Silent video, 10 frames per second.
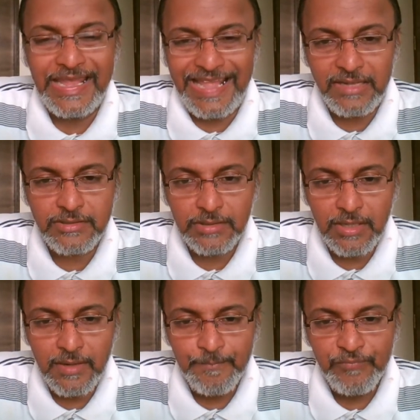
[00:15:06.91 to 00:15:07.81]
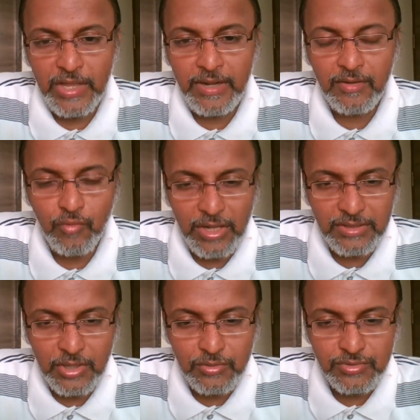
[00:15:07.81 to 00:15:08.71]
Cancer in
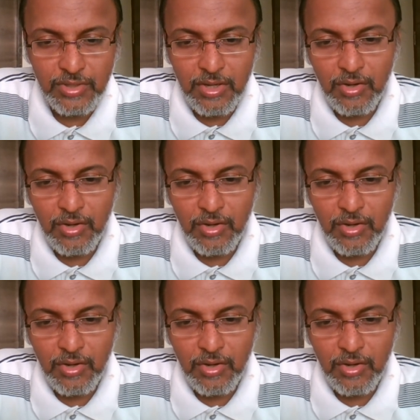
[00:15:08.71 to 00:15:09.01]
twelfth house